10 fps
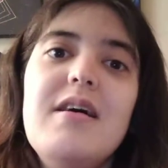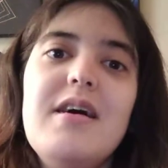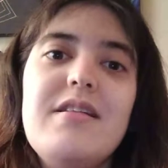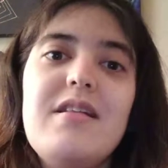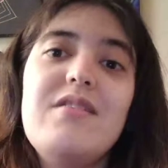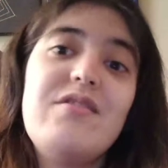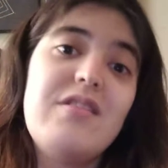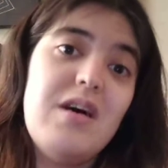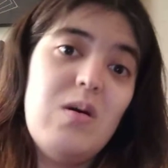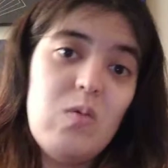It's
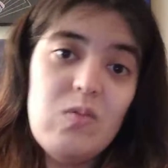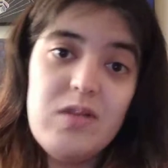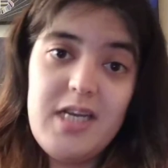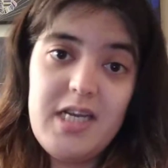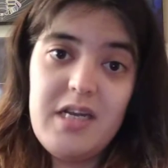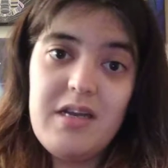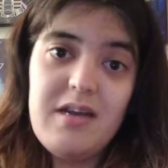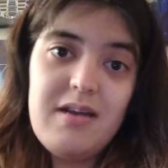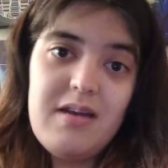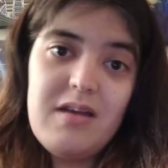not only
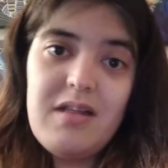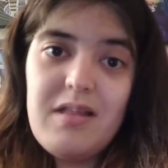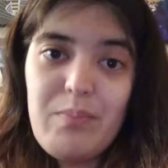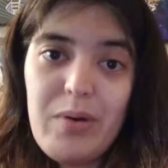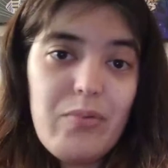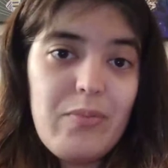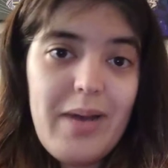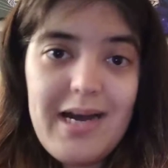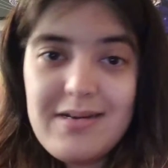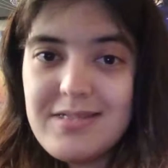bubble
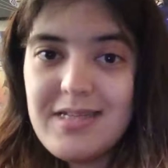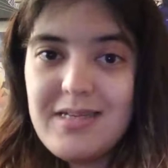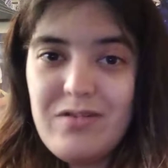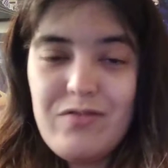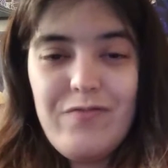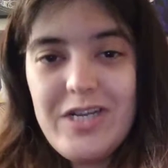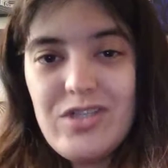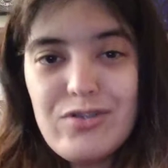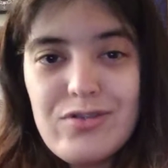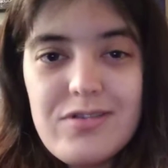baths and
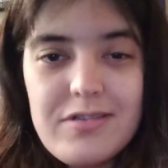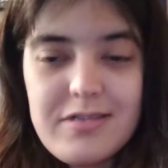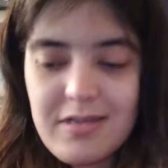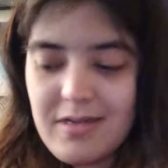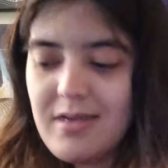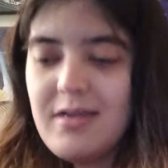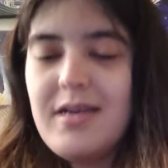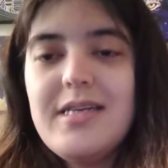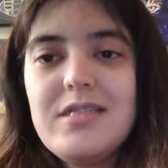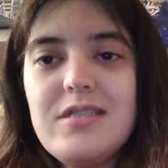facials.
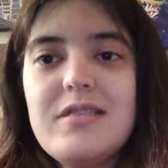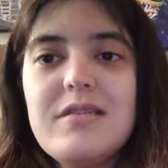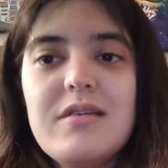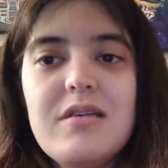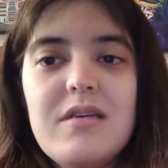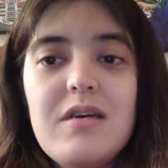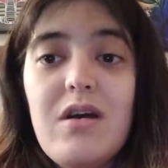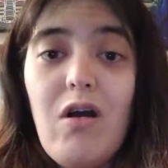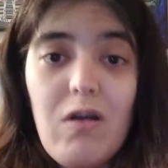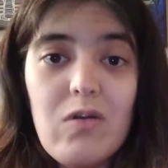It's
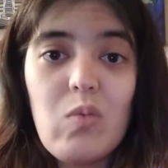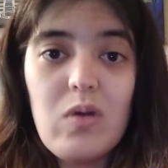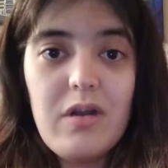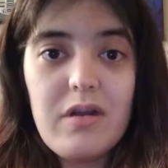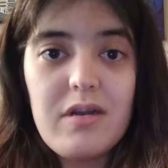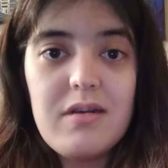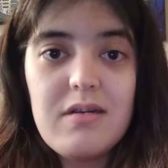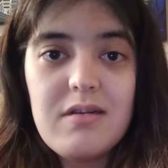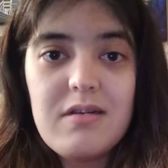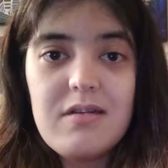hard work.
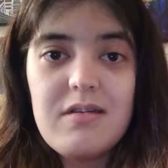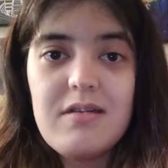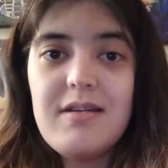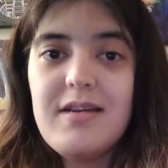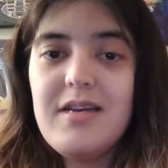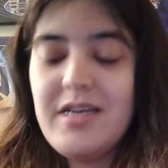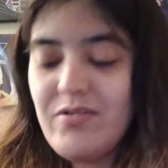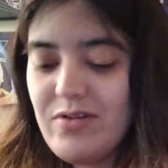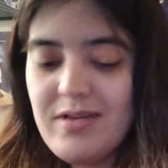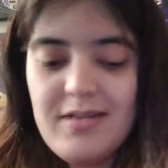It
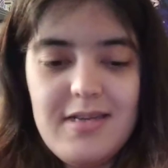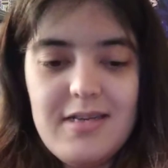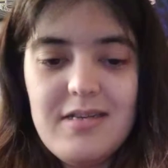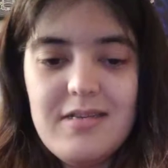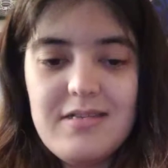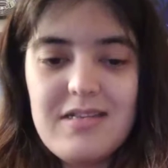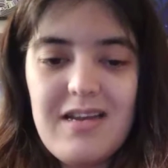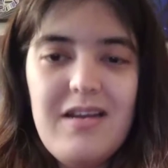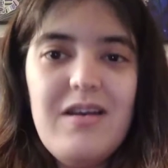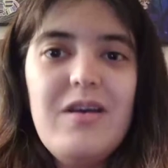really is.
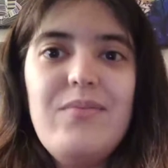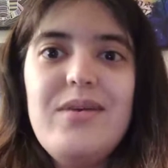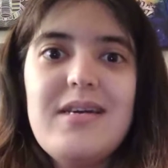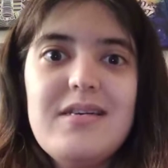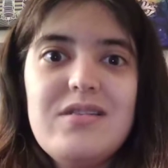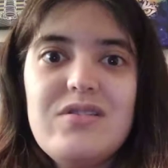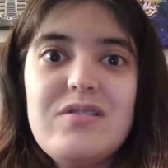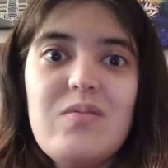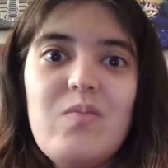Because